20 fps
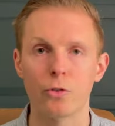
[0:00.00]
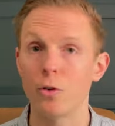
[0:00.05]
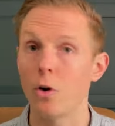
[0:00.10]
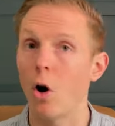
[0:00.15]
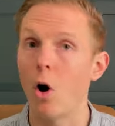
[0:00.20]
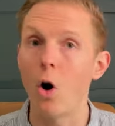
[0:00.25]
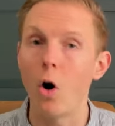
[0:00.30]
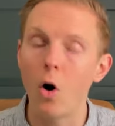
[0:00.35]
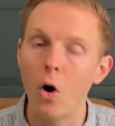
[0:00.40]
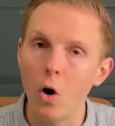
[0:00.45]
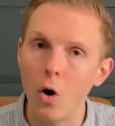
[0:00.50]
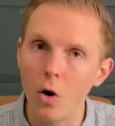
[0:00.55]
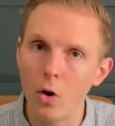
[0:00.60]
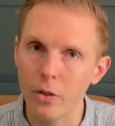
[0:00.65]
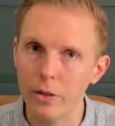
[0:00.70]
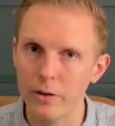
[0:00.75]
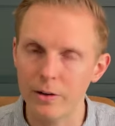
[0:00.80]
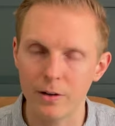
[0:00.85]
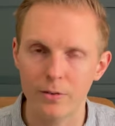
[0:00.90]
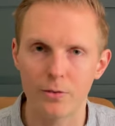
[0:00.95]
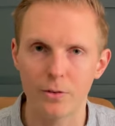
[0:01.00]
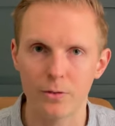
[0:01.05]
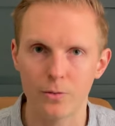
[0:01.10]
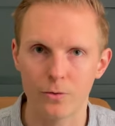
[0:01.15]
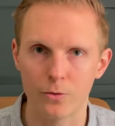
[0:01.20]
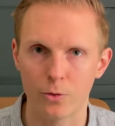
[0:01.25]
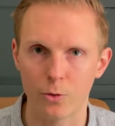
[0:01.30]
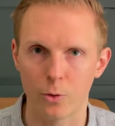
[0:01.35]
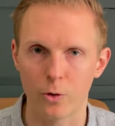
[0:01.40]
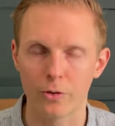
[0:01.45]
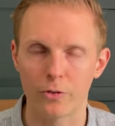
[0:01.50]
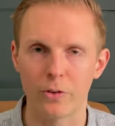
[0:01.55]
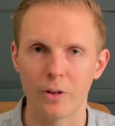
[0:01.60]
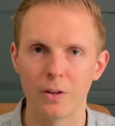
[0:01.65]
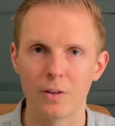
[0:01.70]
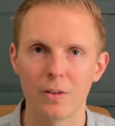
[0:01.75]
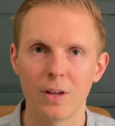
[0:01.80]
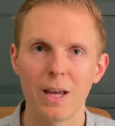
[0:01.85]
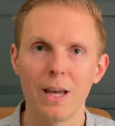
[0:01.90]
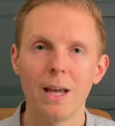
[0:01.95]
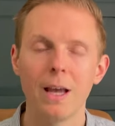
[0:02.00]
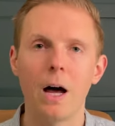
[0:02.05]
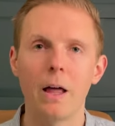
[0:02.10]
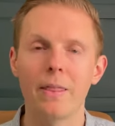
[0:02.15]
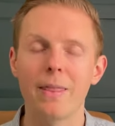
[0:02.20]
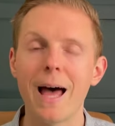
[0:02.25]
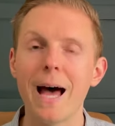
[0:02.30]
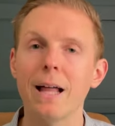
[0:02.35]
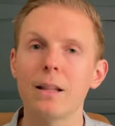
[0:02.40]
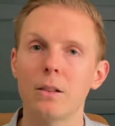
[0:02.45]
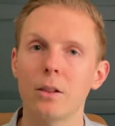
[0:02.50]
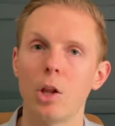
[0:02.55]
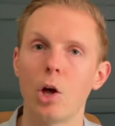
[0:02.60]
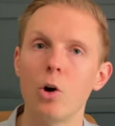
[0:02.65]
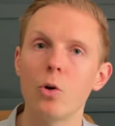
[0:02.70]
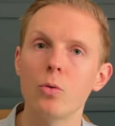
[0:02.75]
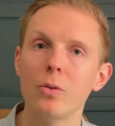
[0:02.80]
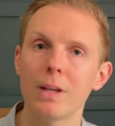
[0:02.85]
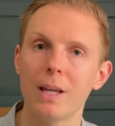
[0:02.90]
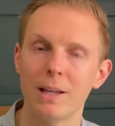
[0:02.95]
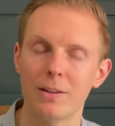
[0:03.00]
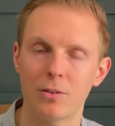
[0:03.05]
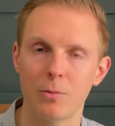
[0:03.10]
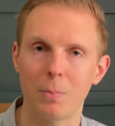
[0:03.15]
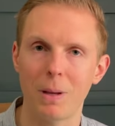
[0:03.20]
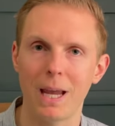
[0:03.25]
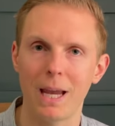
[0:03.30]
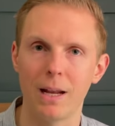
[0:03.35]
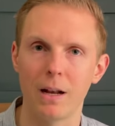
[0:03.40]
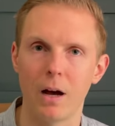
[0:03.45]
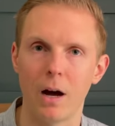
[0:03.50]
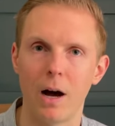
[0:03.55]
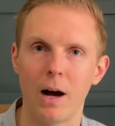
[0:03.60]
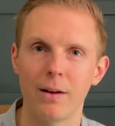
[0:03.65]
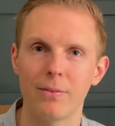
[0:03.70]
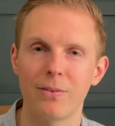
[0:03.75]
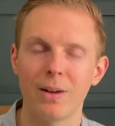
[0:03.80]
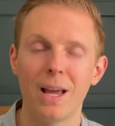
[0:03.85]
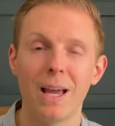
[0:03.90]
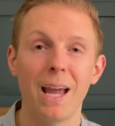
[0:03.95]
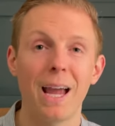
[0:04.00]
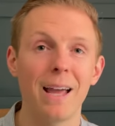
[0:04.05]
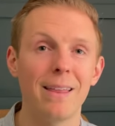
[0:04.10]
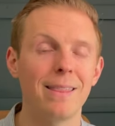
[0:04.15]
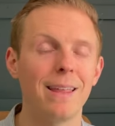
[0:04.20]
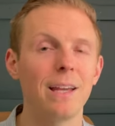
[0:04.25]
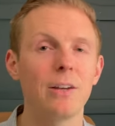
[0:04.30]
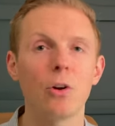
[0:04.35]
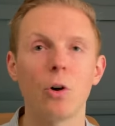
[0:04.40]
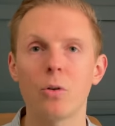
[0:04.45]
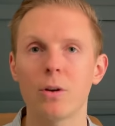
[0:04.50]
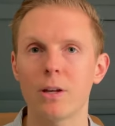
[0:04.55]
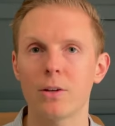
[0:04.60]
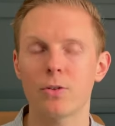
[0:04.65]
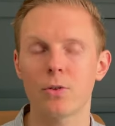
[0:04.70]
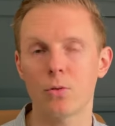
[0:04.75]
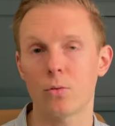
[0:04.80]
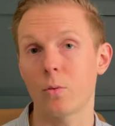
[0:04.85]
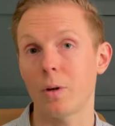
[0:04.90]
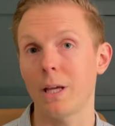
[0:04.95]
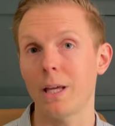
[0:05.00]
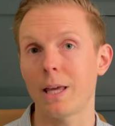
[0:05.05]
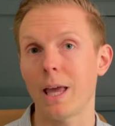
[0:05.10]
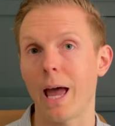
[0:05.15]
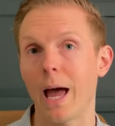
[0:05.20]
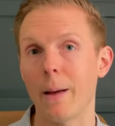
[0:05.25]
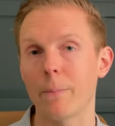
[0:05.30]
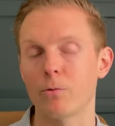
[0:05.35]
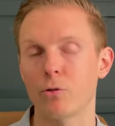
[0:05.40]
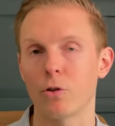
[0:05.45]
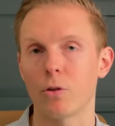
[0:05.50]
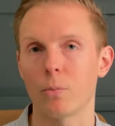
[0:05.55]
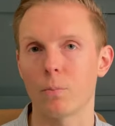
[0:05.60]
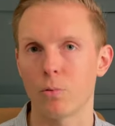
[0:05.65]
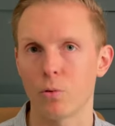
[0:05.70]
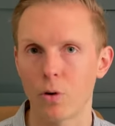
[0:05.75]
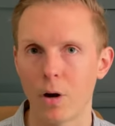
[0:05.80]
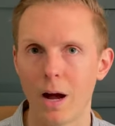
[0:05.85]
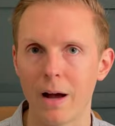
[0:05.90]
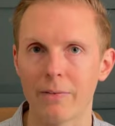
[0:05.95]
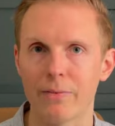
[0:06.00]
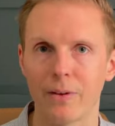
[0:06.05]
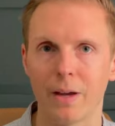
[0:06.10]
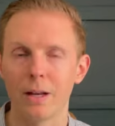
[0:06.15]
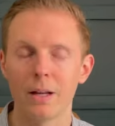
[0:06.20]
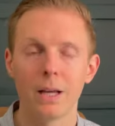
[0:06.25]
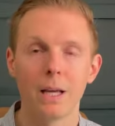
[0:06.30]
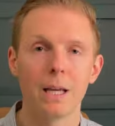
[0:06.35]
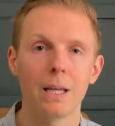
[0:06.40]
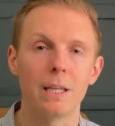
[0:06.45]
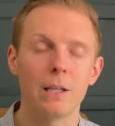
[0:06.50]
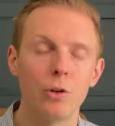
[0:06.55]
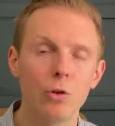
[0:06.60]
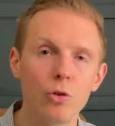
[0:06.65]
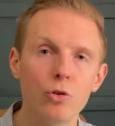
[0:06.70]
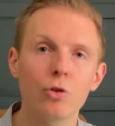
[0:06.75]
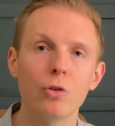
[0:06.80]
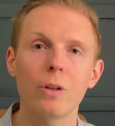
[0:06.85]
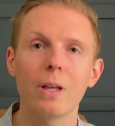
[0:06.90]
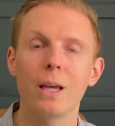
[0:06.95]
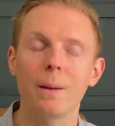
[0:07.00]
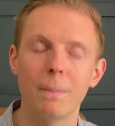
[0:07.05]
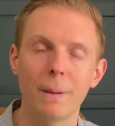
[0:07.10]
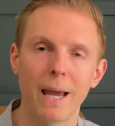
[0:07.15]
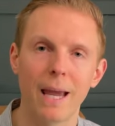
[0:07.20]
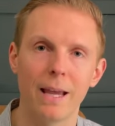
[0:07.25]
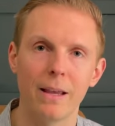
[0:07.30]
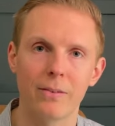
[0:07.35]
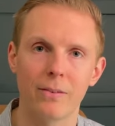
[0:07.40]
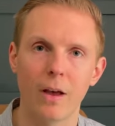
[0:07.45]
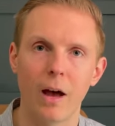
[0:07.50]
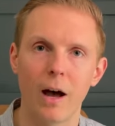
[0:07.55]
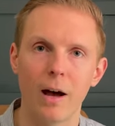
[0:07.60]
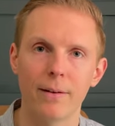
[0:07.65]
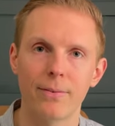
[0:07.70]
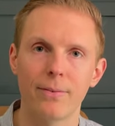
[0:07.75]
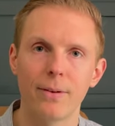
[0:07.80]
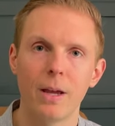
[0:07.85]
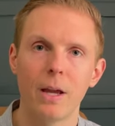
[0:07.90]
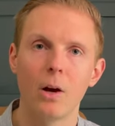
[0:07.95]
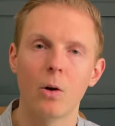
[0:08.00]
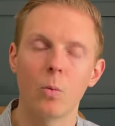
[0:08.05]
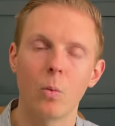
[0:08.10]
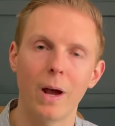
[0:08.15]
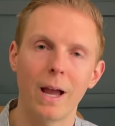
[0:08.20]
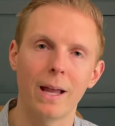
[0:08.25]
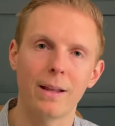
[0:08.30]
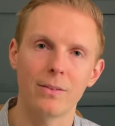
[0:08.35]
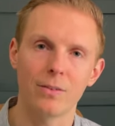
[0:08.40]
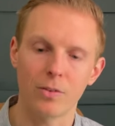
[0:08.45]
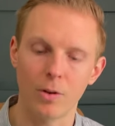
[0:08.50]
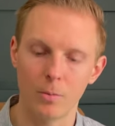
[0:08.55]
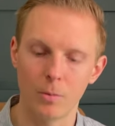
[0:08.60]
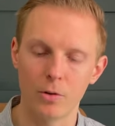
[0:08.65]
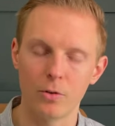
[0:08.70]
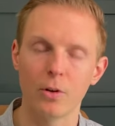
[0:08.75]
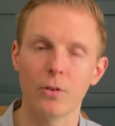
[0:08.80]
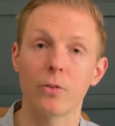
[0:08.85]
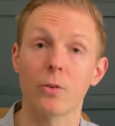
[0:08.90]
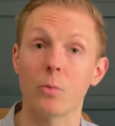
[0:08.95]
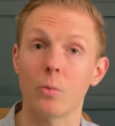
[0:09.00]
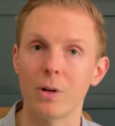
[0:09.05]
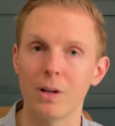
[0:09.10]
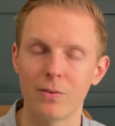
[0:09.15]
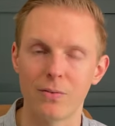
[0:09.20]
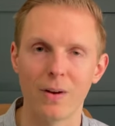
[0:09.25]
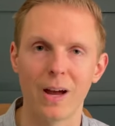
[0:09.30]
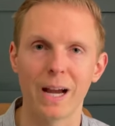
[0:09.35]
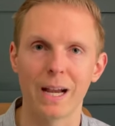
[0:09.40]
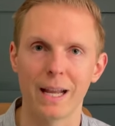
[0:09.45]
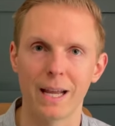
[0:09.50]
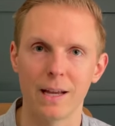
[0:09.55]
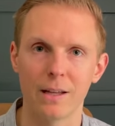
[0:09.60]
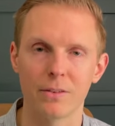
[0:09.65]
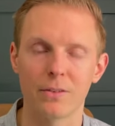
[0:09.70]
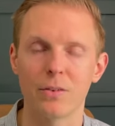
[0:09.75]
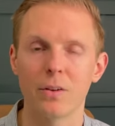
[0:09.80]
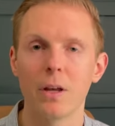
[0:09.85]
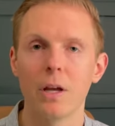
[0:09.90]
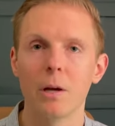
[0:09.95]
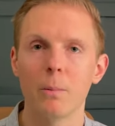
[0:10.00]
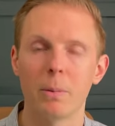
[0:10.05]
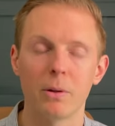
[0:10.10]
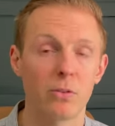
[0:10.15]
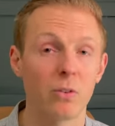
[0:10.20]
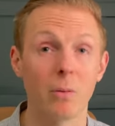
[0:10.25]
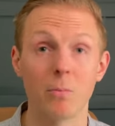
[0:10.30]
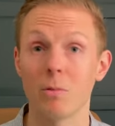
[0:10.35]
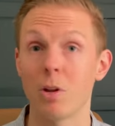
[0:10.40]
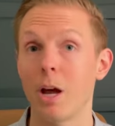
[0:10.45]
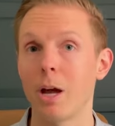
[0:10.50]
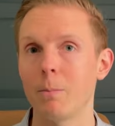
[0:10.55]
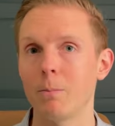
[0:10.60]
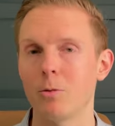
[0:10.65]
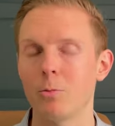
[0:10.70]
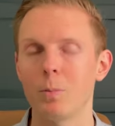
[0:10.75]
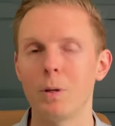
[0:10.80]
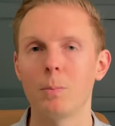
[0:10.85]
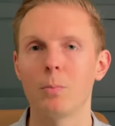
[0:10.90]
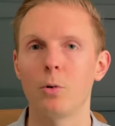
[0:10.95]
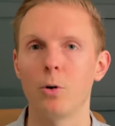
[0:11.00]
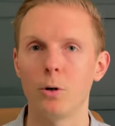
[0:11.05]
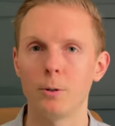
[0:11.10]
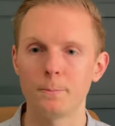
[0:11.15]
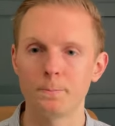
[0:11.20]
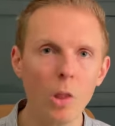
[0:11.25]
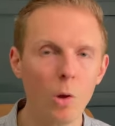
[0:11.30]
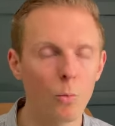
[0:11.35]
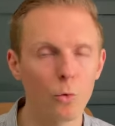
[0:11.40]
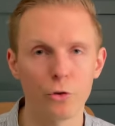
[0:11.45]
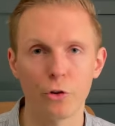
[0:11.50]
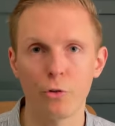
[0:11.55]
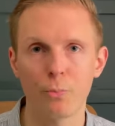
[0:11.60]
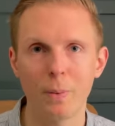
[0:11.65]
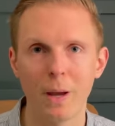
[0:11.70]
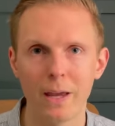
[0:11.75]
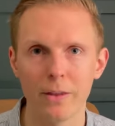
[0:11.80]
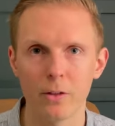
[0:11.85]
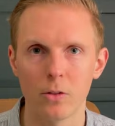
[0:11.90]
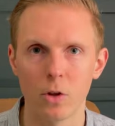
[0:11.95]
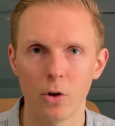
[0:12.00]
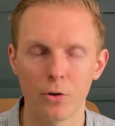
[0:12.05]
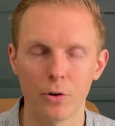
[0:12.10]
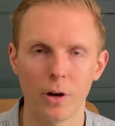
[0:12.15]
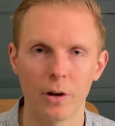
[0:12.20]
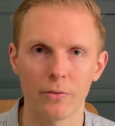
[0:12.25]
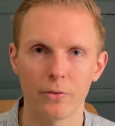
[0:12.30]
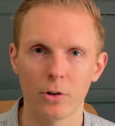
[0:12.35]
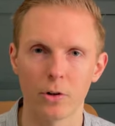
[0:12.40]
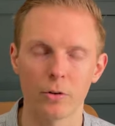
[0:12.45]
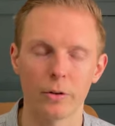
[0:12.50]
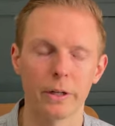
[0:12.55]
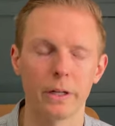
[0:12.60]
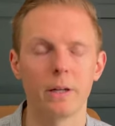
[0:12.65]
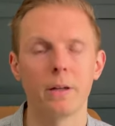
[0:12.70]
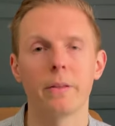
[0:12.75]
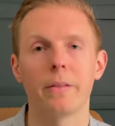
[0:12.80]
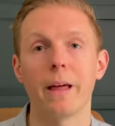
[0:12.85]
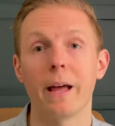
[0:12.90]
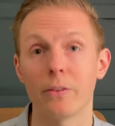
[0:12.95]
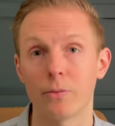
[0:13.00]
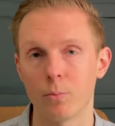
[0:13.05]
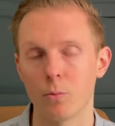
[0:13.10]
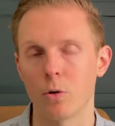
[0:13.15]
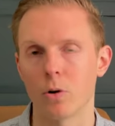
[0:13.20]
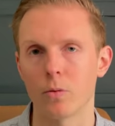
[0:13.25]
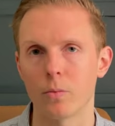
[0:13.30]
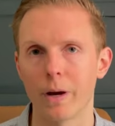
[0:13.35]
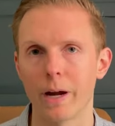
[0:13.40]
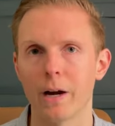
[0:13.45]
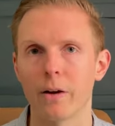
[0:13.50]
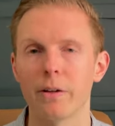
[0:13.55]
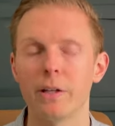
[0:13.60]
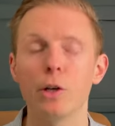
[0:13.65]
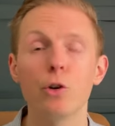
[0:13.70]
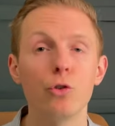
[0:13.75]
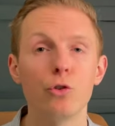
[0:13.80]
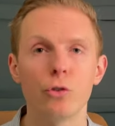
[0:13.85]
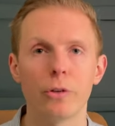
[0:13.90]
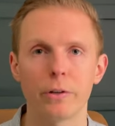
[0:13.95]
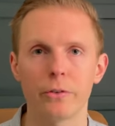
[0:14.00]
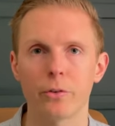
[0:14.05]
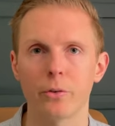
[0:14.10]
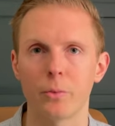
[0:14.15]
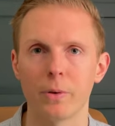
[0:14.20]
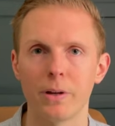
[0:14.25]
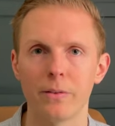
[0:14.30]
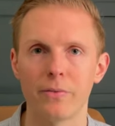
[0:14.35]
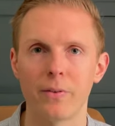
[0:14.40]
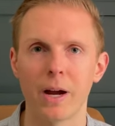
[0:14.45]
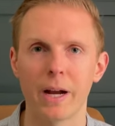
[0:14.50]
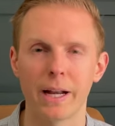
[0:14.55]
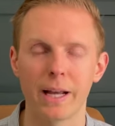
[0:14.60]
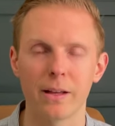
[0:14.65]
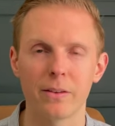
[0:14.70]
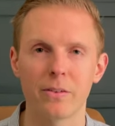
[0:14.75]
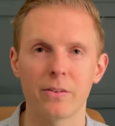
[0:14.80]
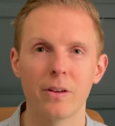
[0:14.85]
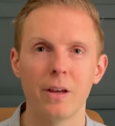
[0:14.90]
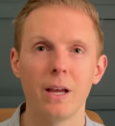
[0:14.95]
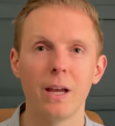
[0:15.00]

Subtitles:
and all the different sources, that loan gets paid off and they don't get to recapture the profit. Usually it pays off when someone does a refinance, but sometimes people will just pay the loan off early. That's more rare. Usually it's a refinance.